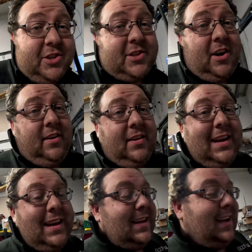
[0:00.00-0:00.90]
just gone,
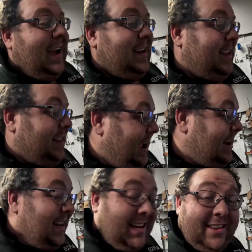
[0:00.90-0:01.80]
I
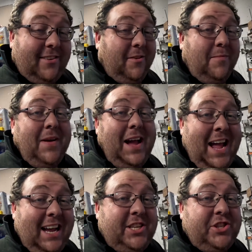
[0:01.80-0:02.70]
needed some
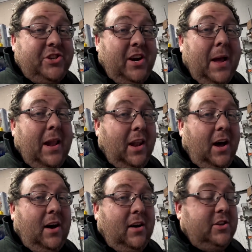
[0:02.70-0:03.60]
extra
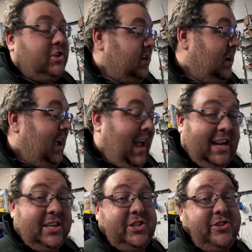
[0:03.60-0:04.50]
large,
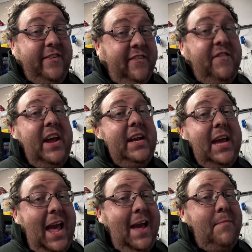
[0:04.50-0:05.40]
extra
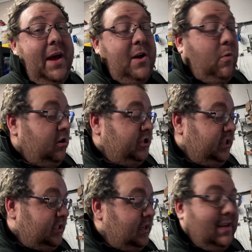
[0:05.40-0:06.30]
thick M8
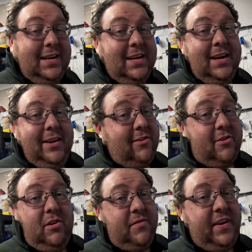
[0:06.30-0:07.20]
washers.
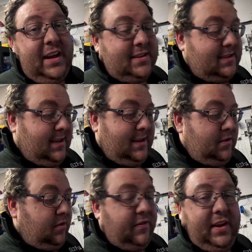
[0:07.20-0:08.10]
Screw fix,
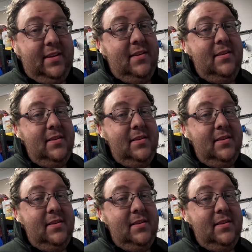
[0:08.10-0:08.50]
nothing.